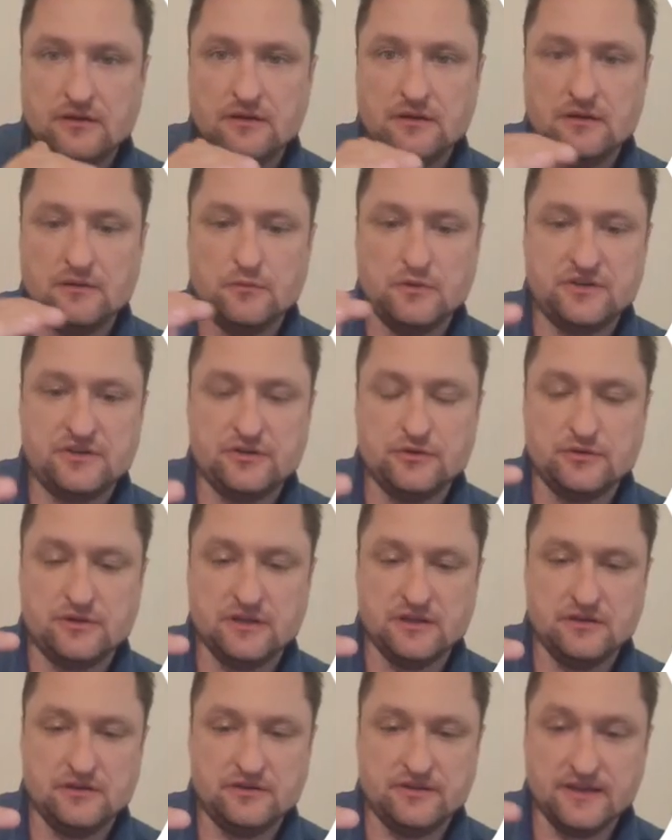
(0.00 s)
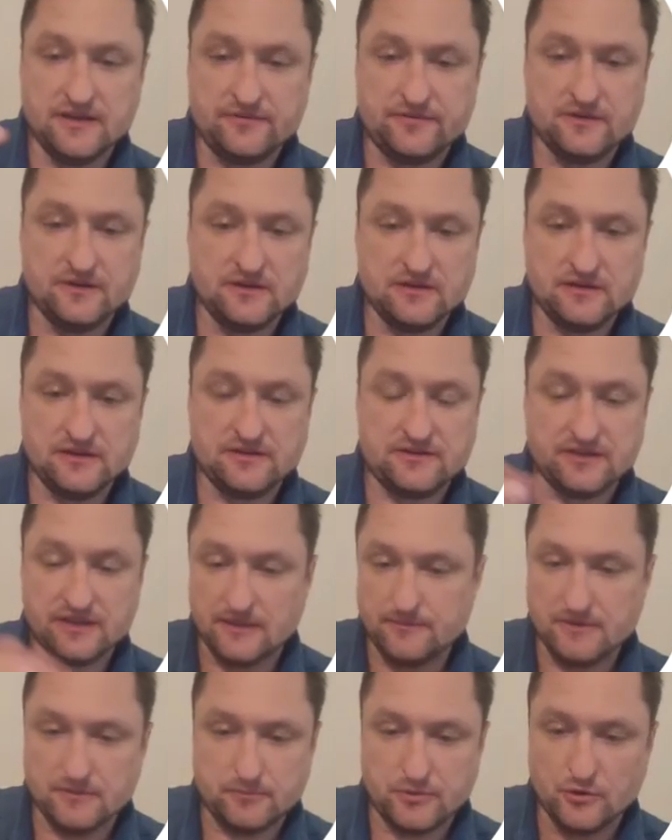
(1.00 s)
which you can definitely,
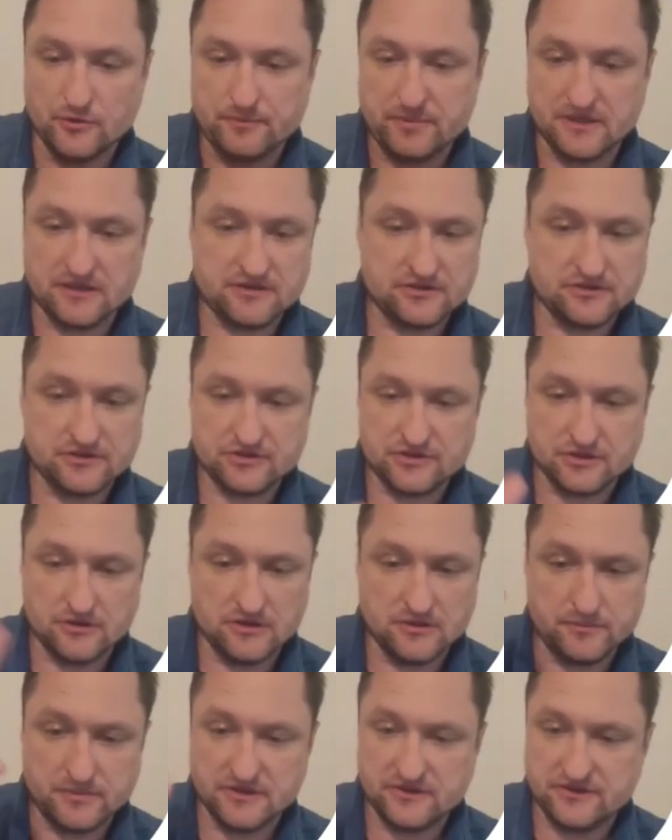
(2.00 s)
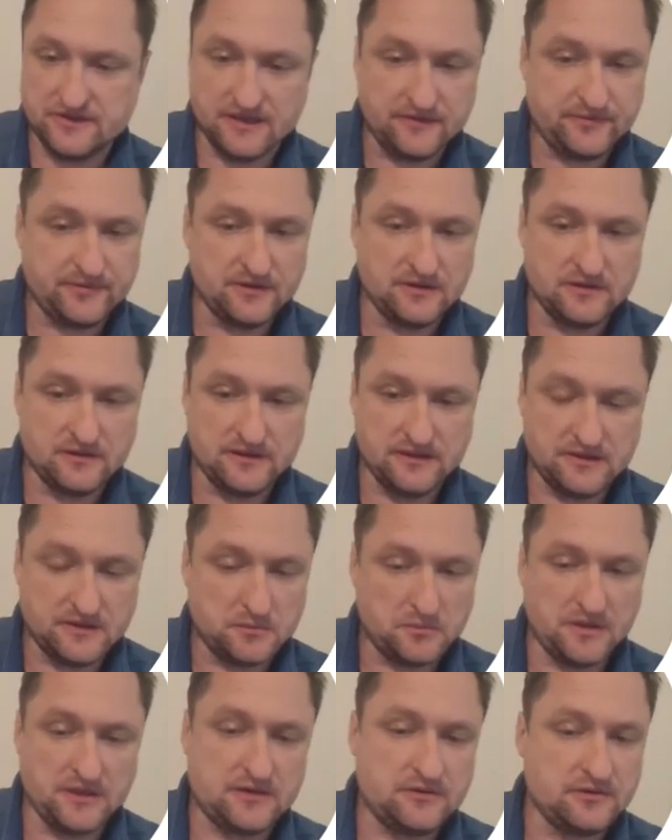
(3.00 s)
both pictures show it, but definitely the
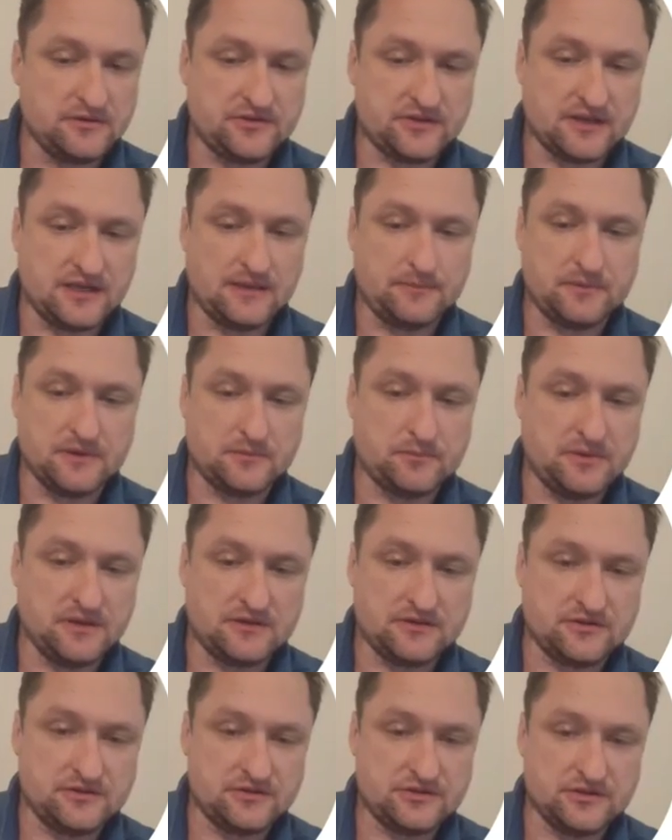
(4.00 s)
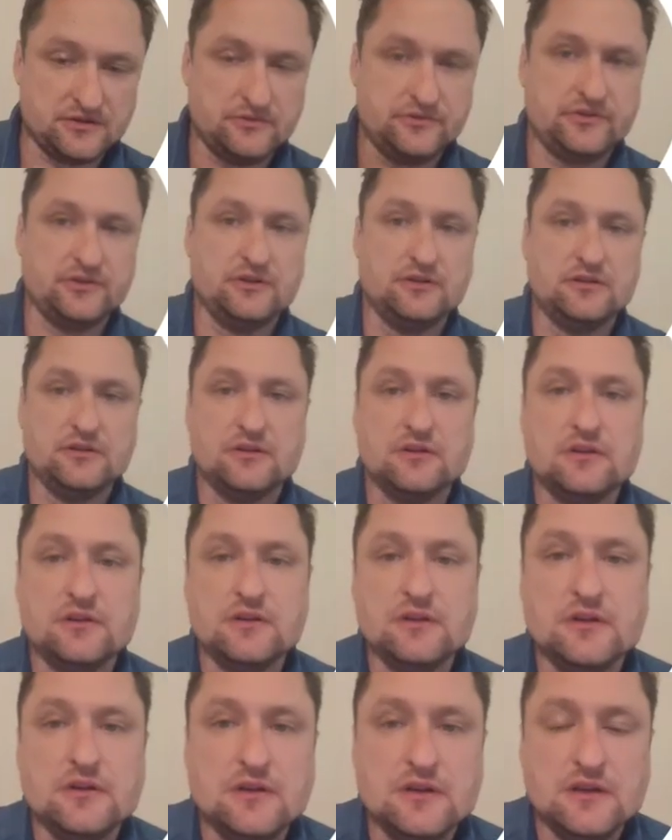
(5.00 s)
microscopic picture shows it.
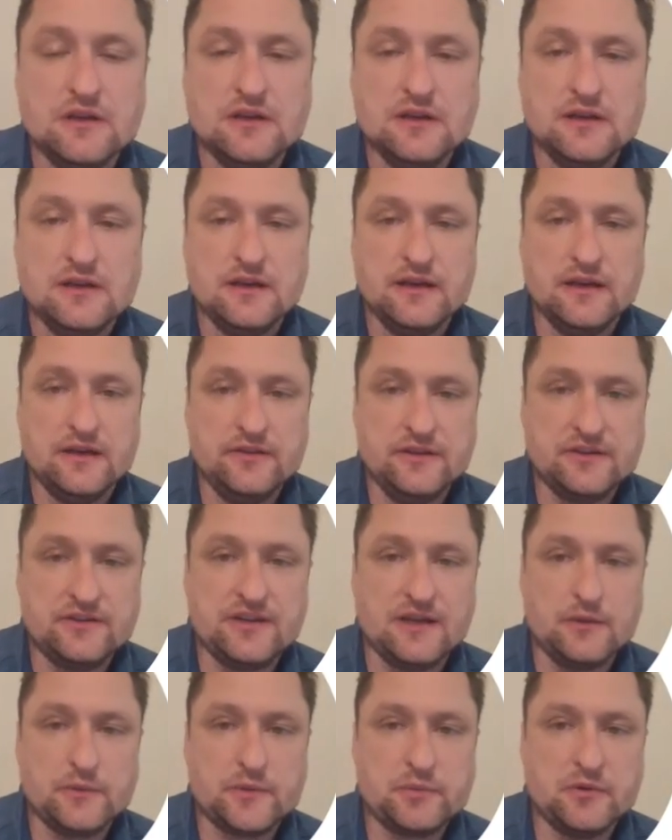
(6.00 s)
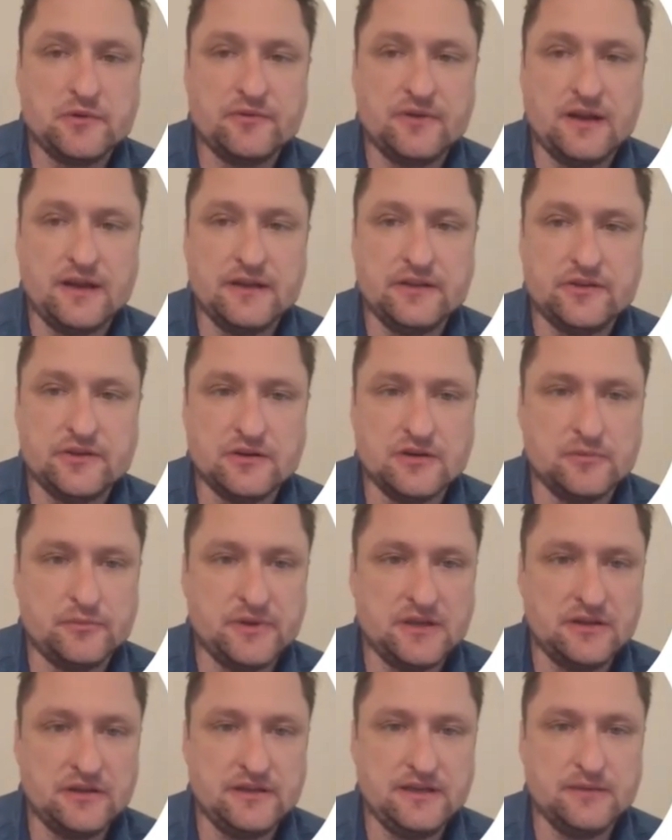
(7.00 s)
And this helps provide
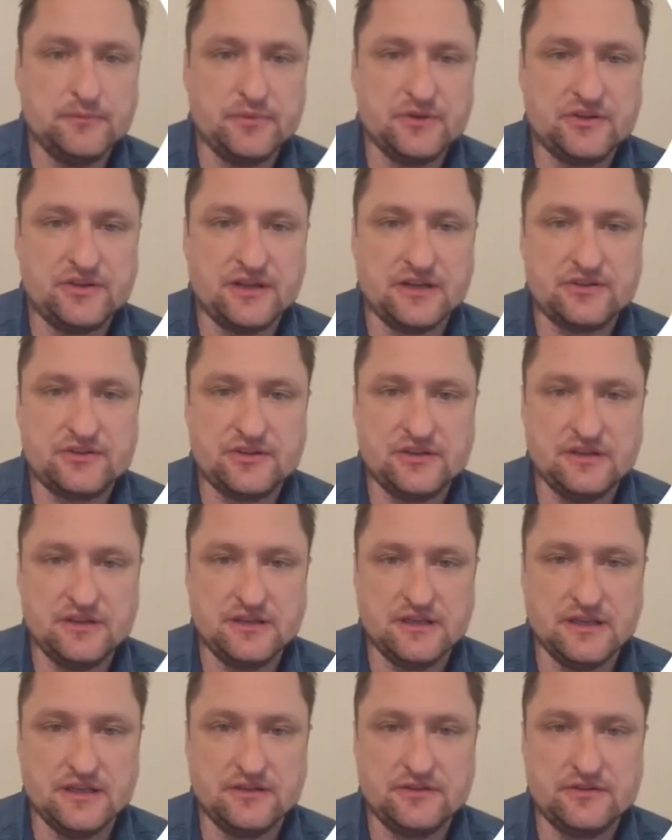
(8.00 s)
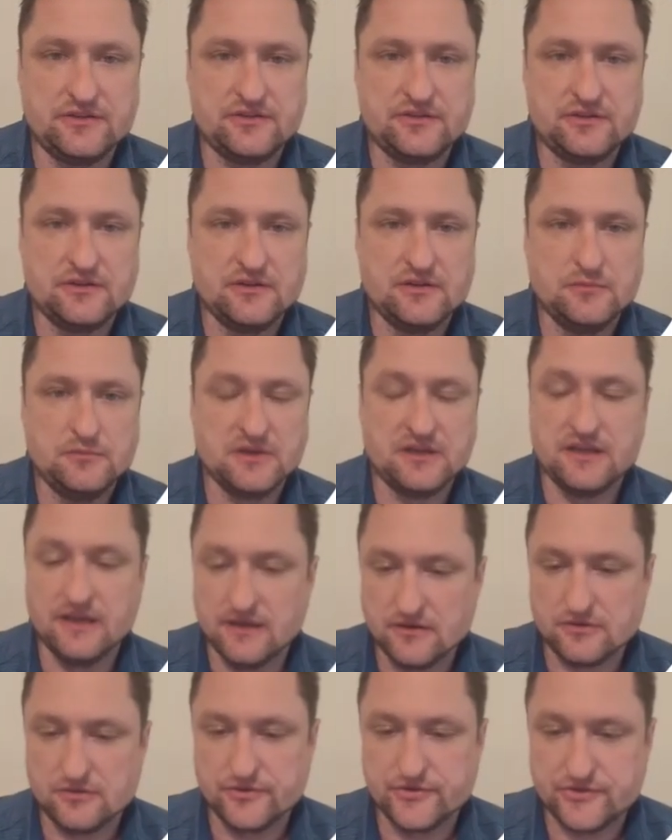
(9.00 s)
durability and protection against
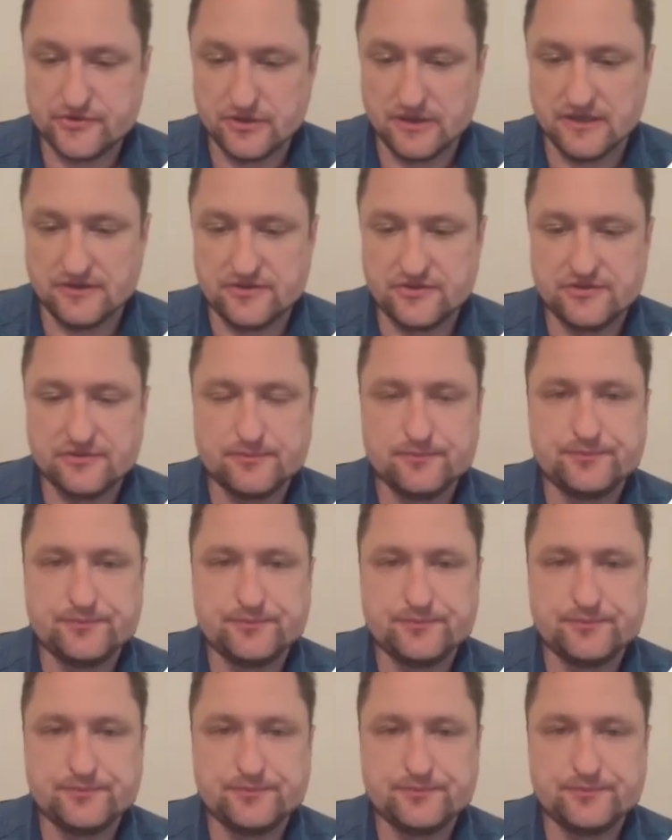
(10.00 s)
mechanical stress.